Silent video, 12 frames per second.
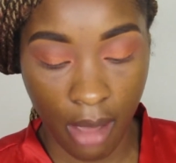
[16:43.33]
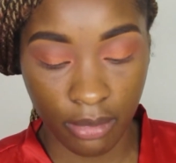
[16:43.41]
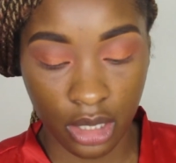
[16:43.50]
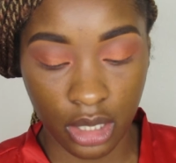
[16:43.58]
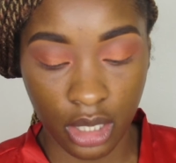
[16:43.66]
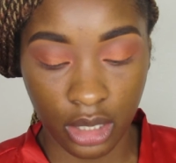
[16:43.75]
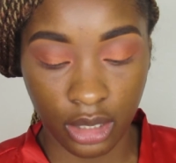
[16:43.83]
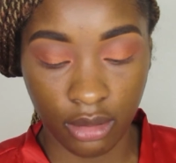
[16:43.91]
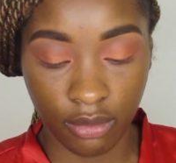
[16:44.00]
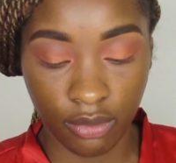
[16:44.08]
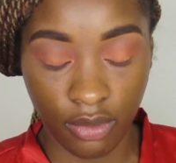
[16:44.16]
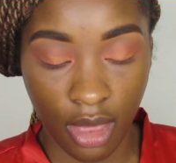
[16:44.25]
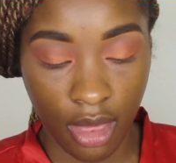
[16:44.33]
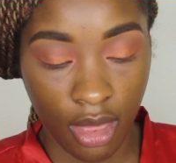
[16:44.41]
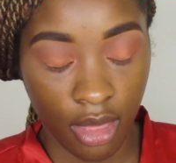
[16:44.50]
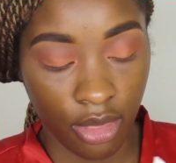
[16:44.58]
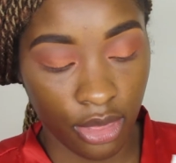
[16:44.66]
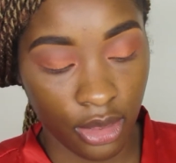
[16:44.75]
I'm gonna leave
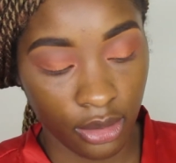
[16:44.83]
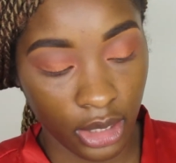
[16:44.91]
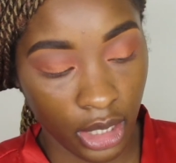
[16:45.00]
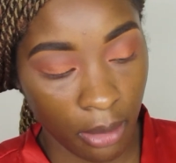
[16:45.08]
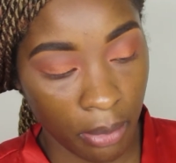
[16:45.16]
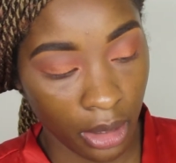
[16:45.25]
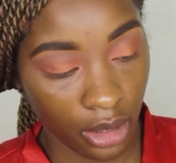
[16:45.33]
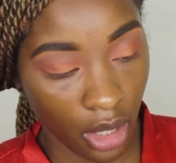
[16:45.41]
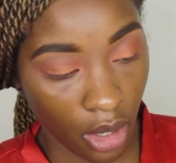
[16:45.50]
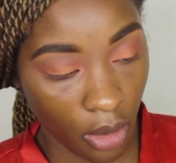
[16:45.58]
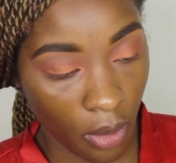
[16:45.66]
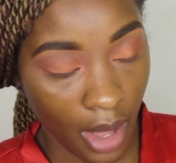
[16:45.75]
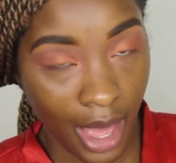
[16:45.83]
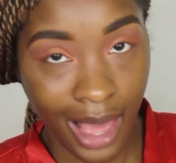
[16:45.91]
the link below.